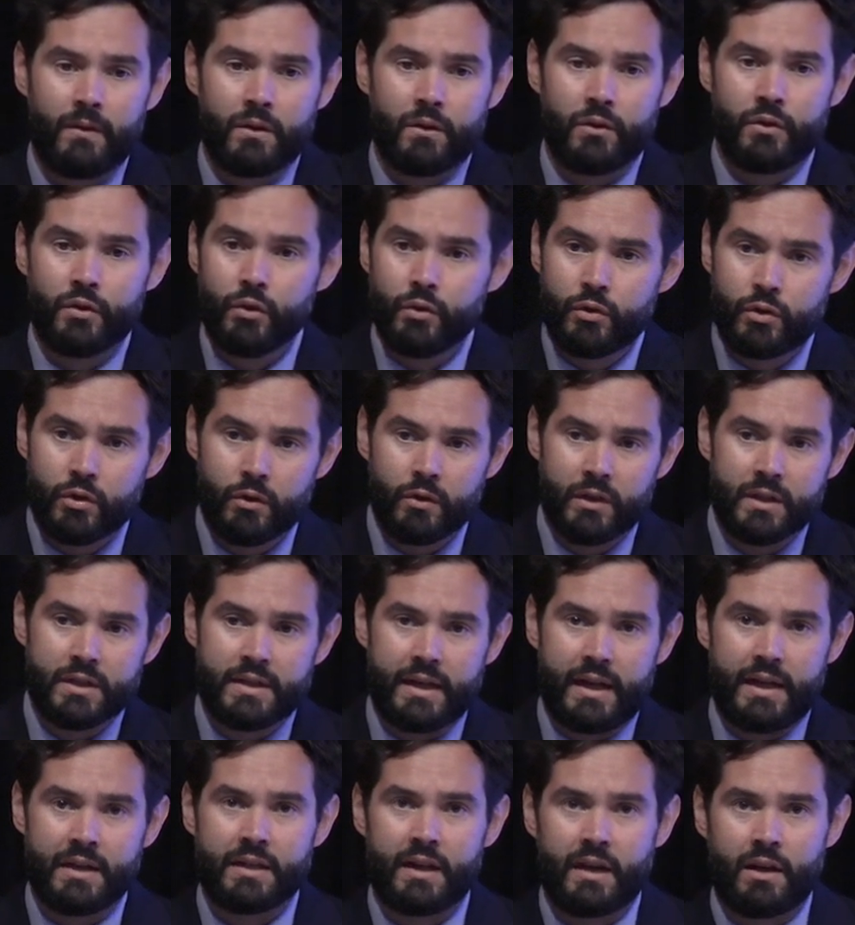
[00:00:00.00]
due to its
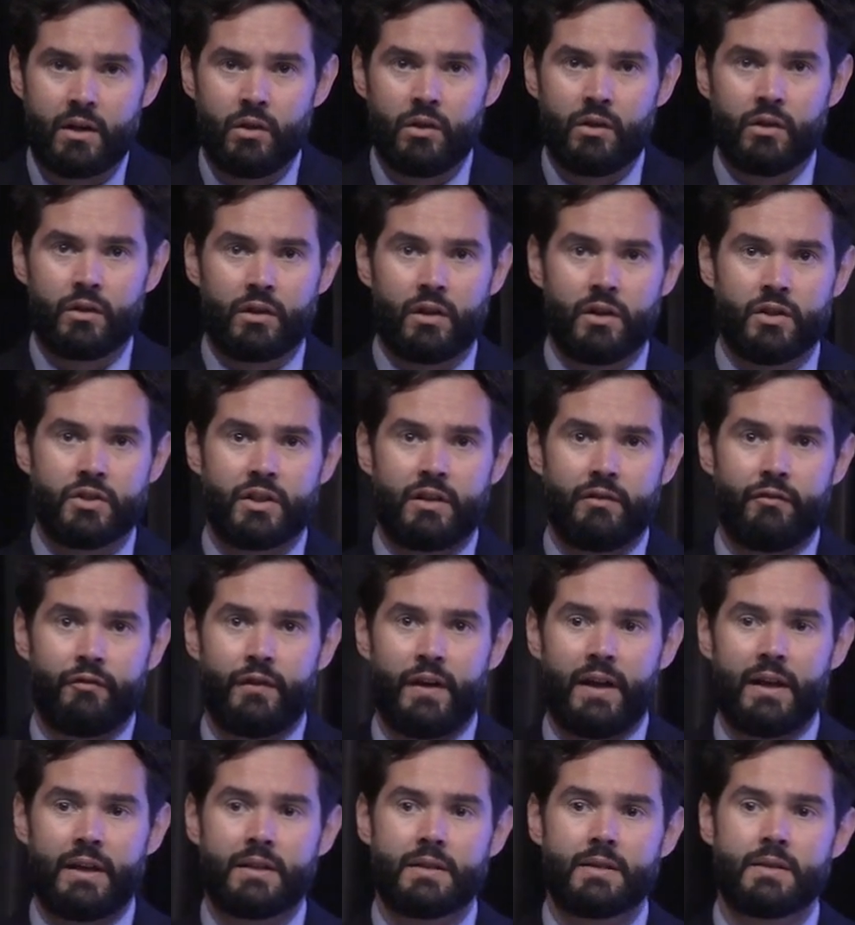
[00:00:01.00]
anticholinergic
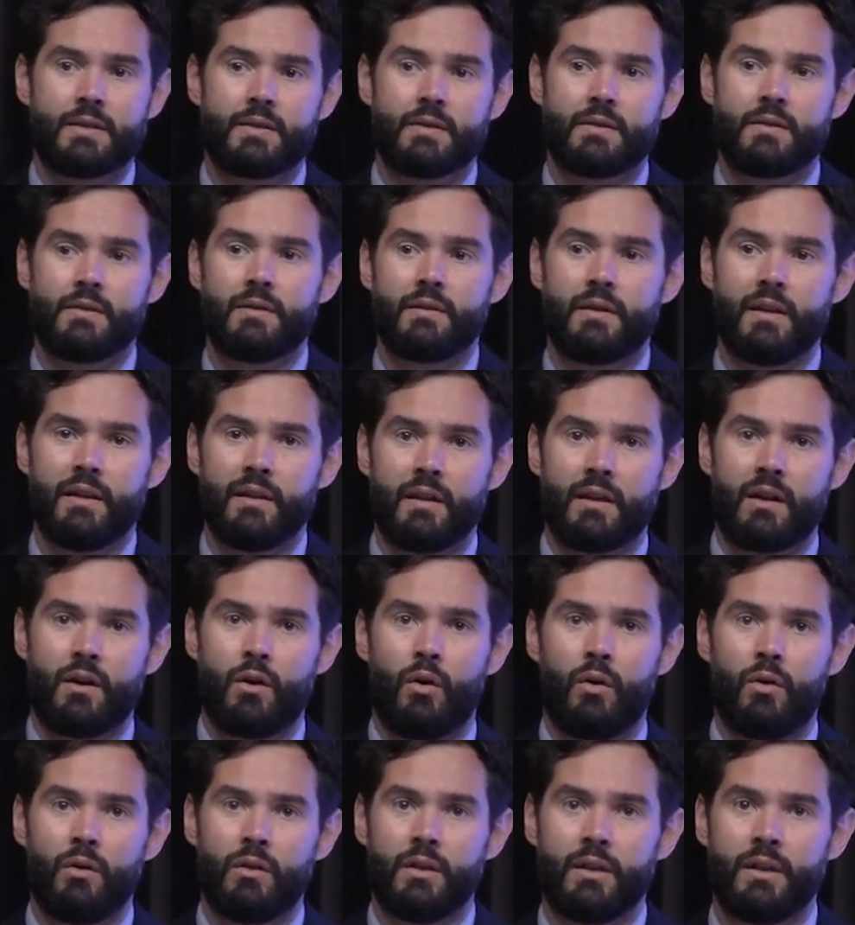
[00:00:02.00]
effects in the
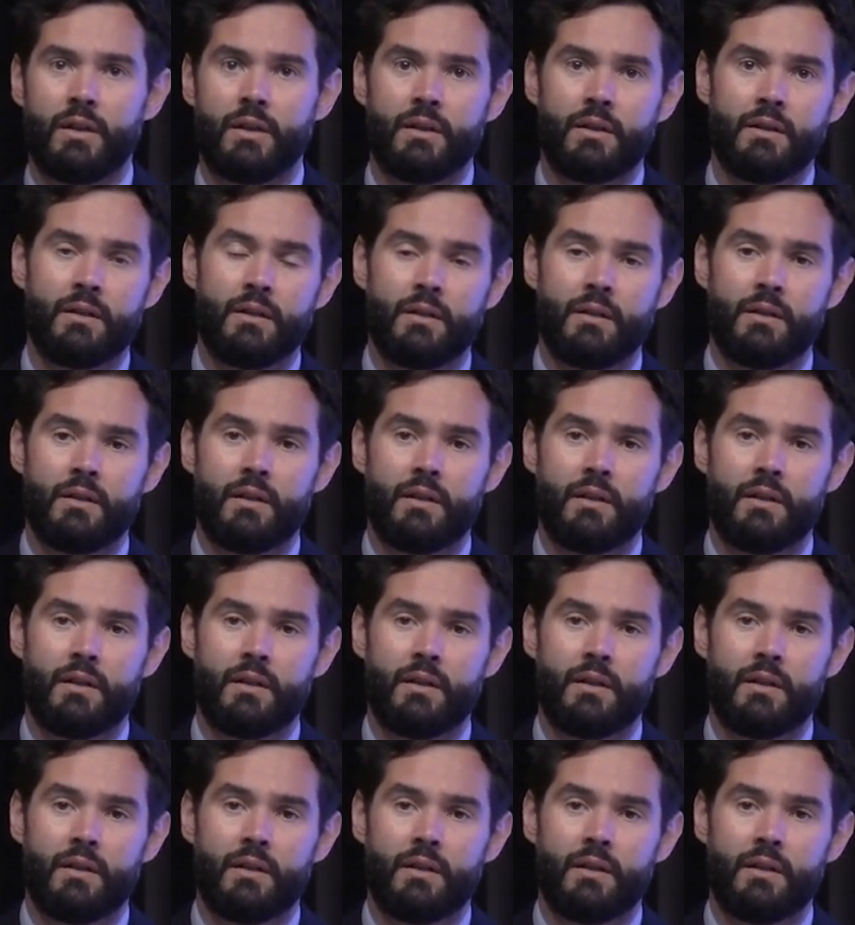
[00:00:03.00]
colon